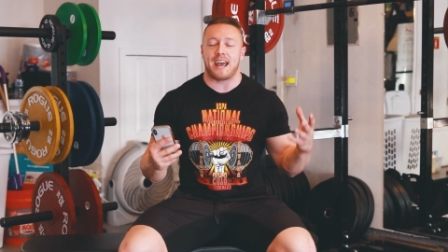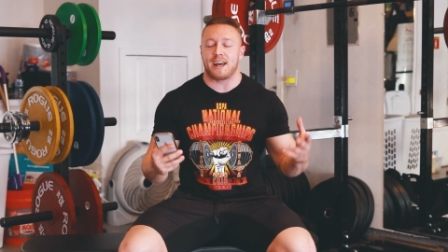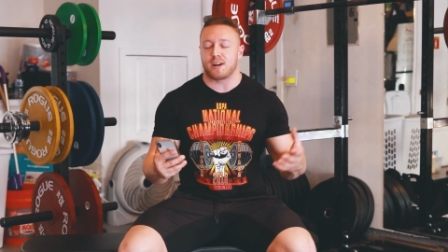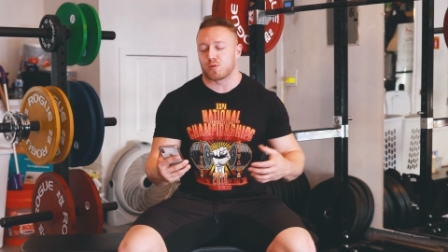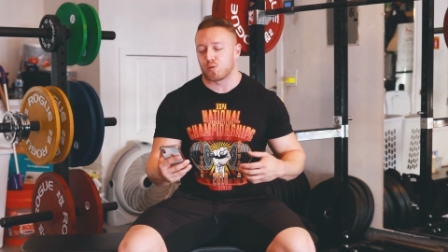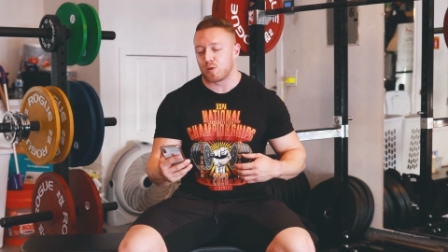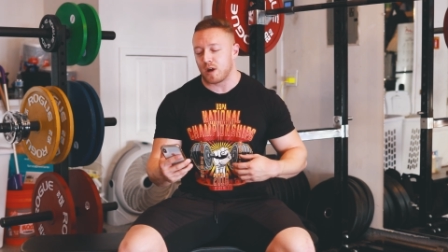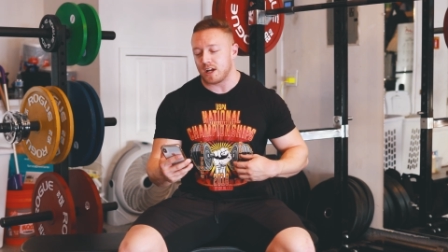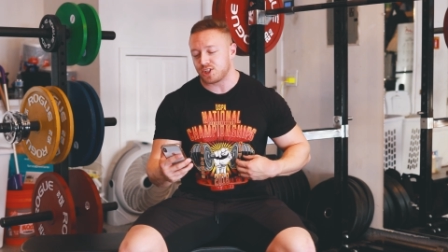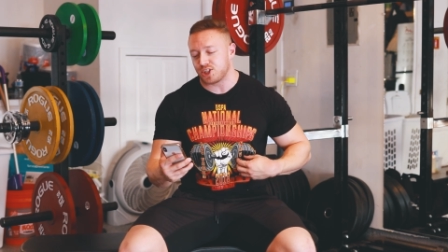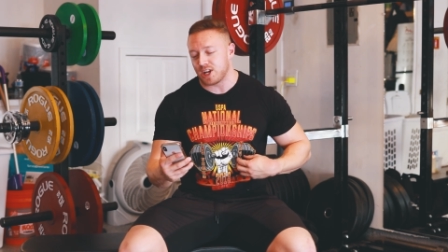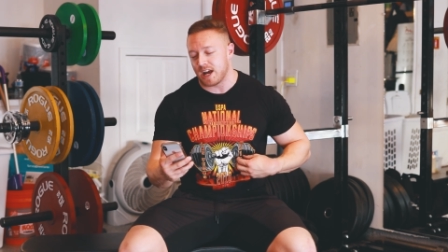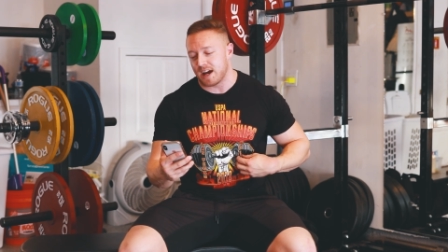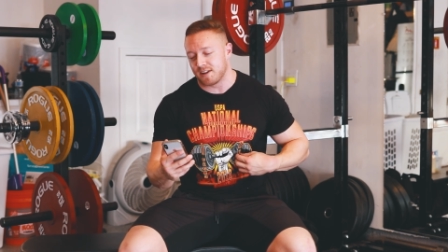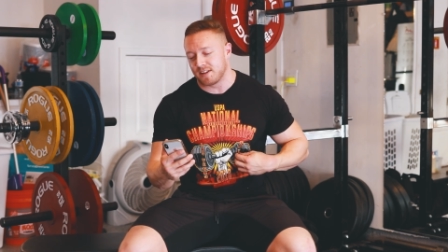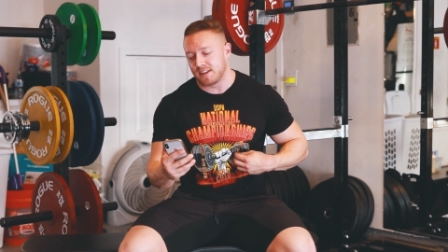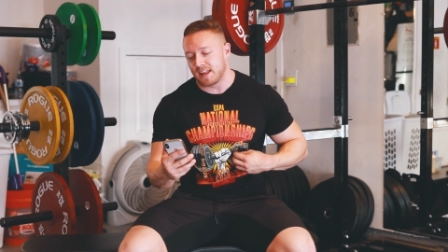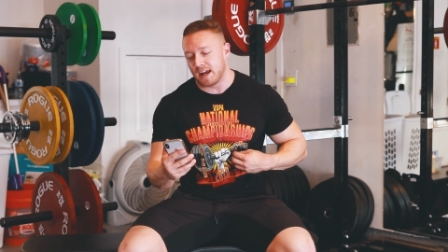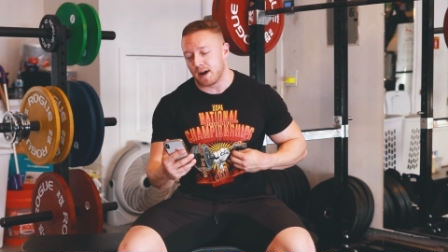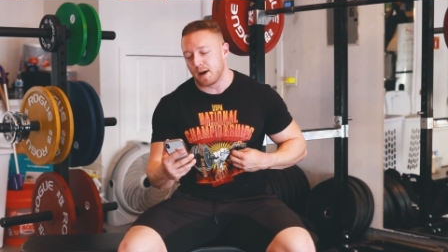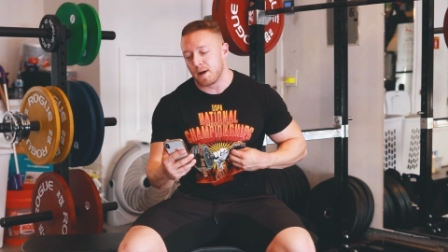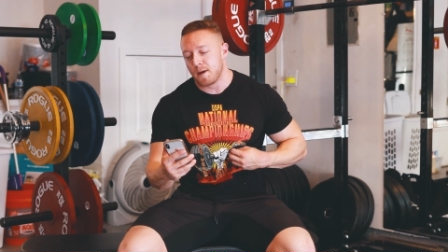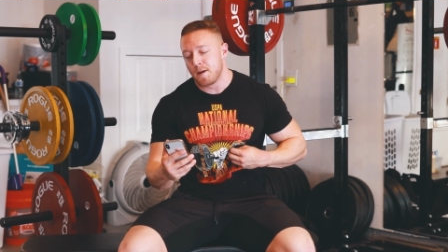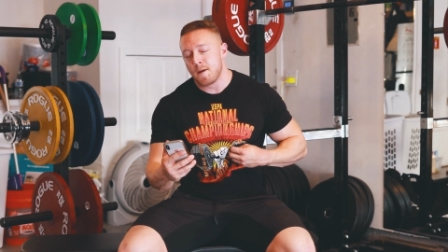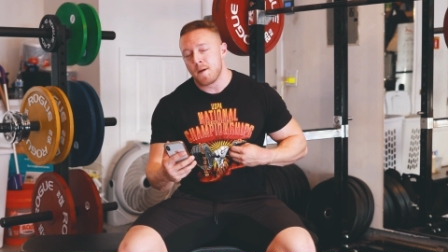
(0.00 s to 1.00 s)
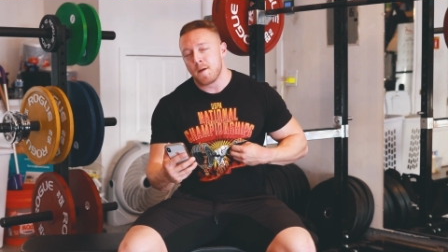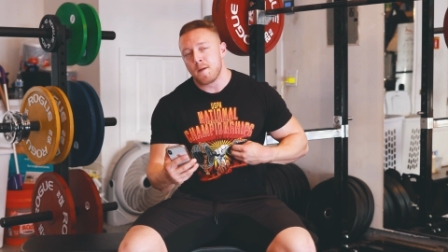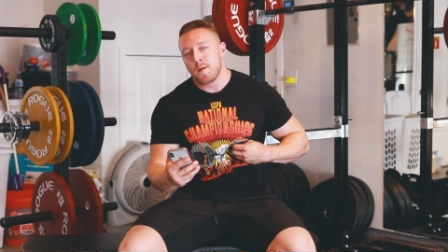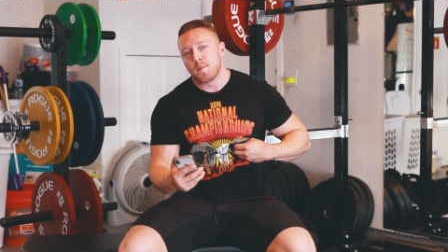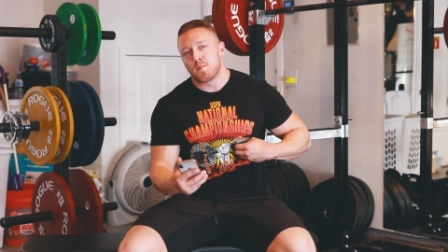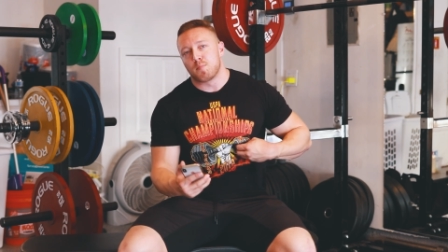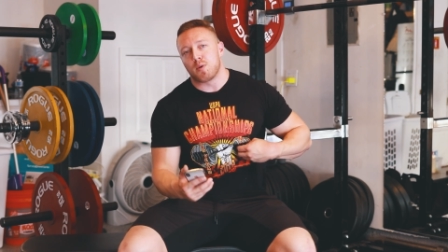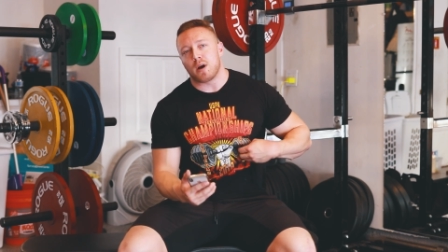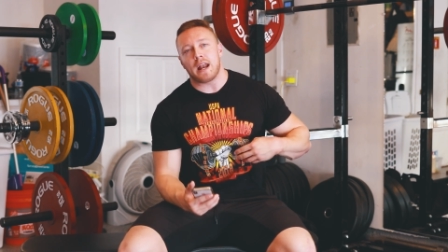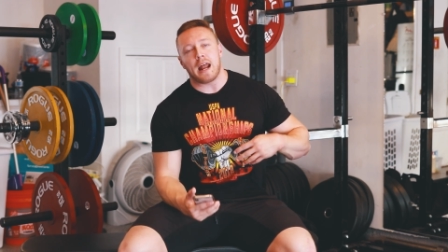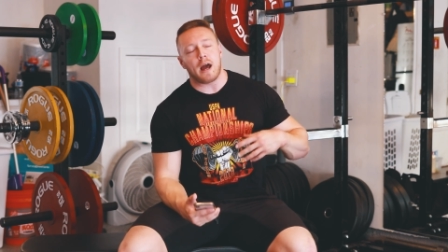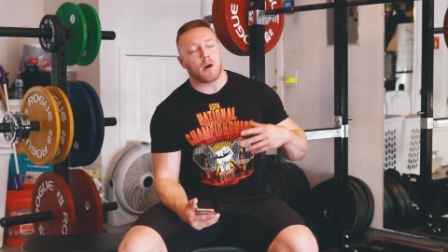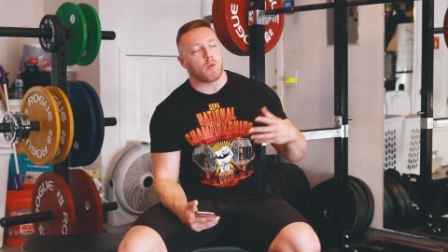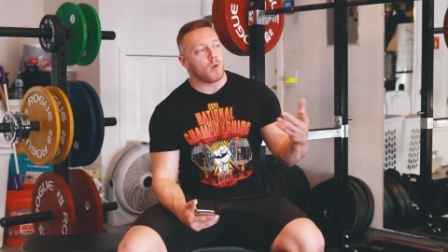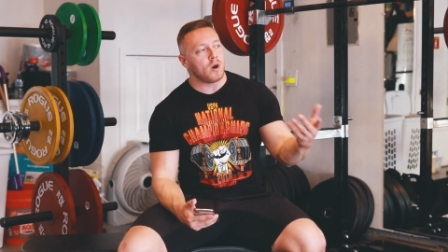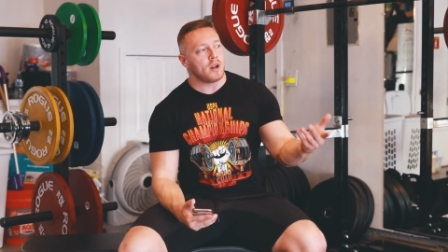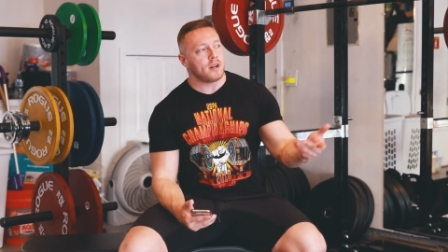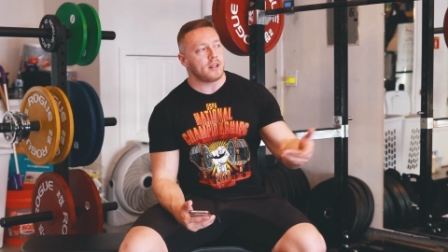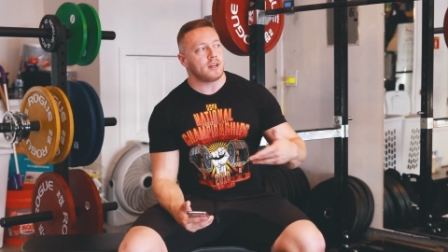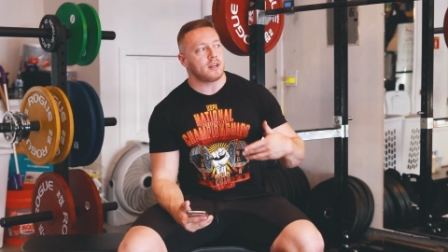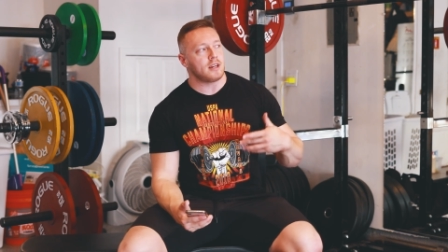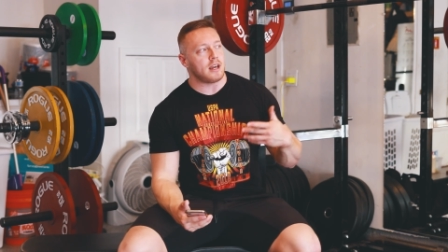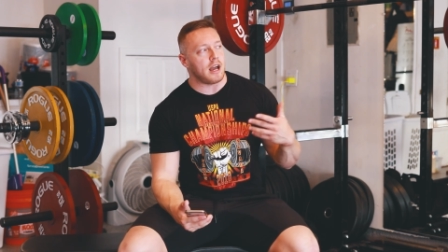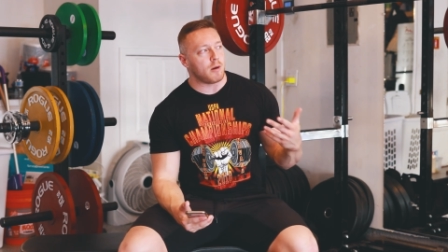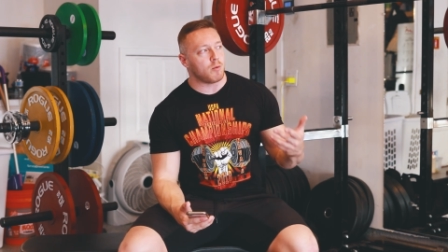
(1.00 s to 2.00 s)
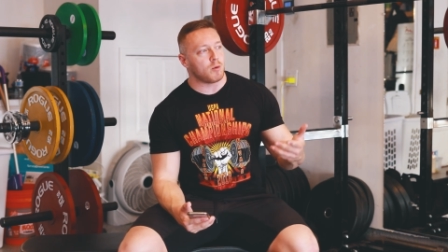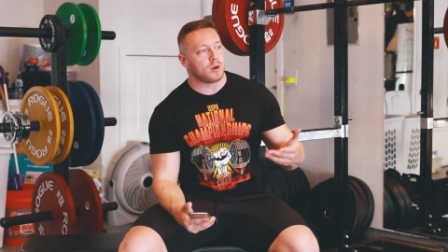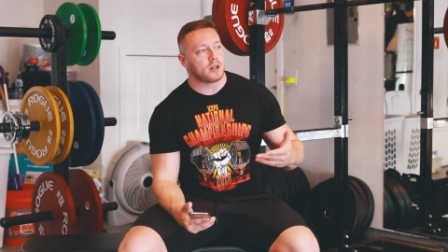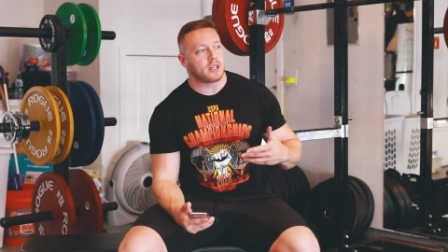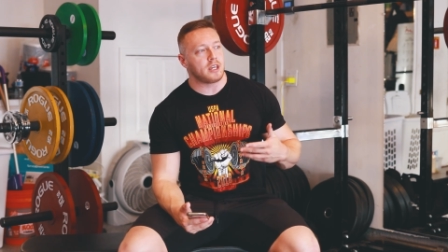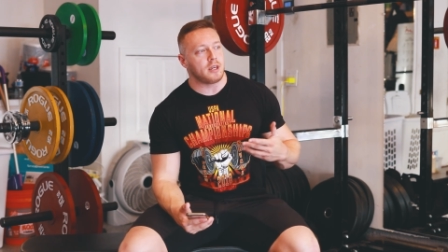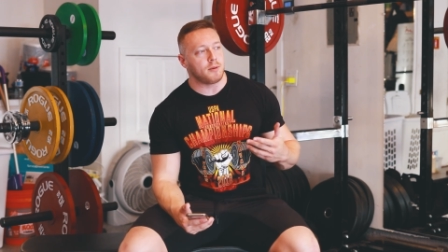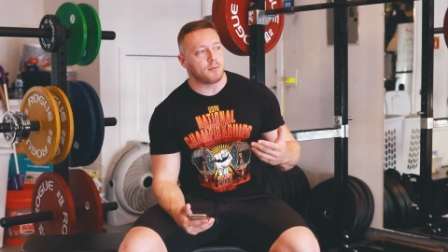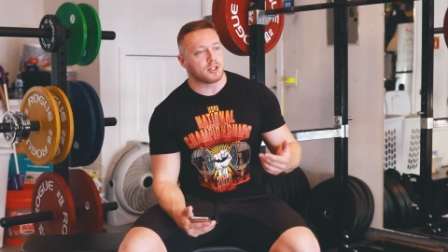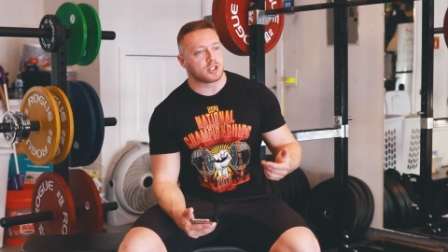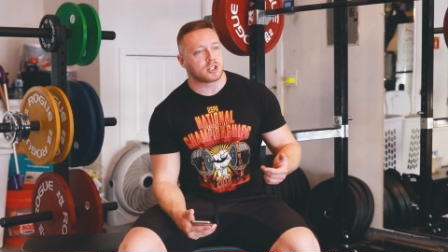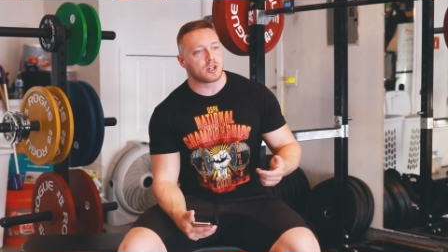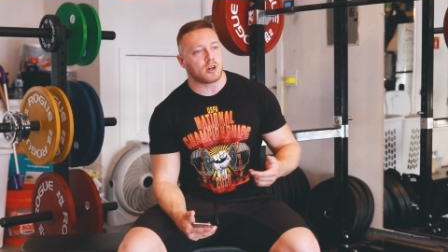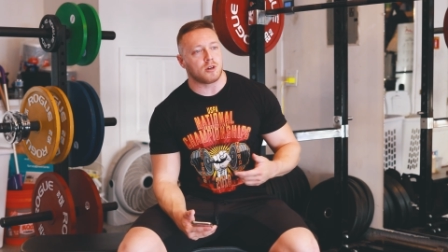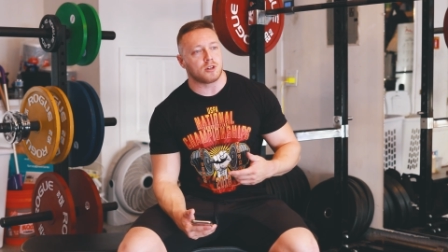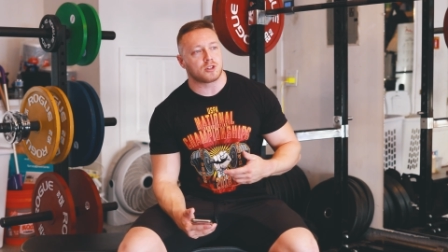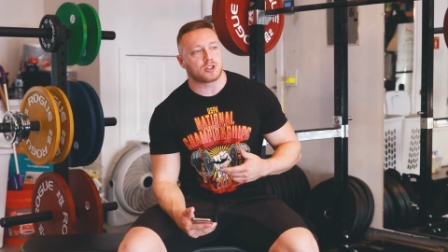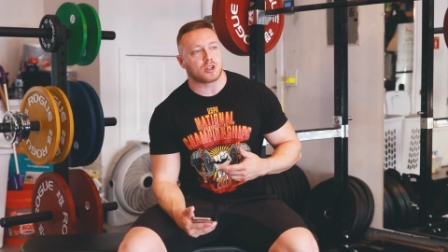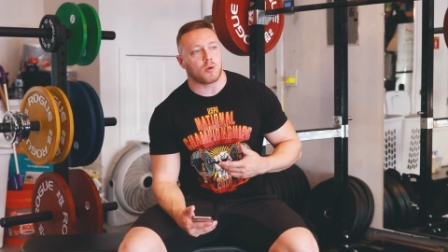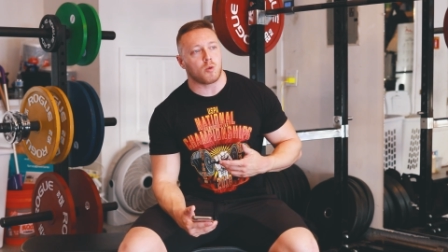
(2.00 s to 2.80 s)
I had to rush out of there. But I want to I want to keep this going.